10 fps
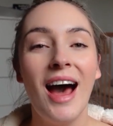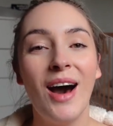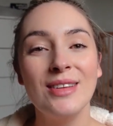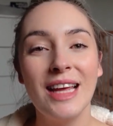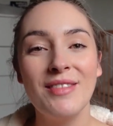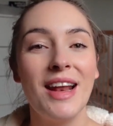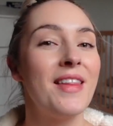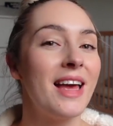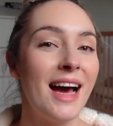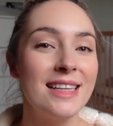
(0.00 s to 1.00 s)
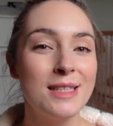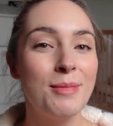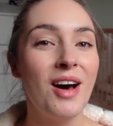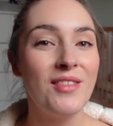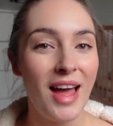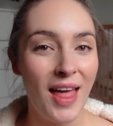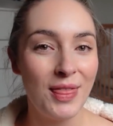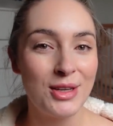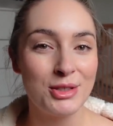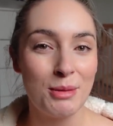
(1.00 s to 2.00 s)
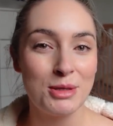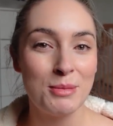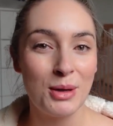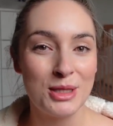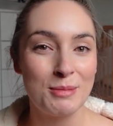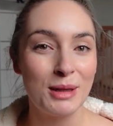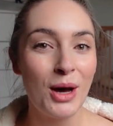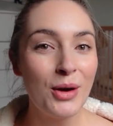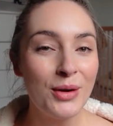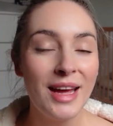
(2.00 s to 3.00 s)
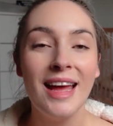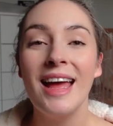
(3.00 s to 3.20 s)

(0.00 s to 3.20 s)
I'll leave it in the cards above and the description box below.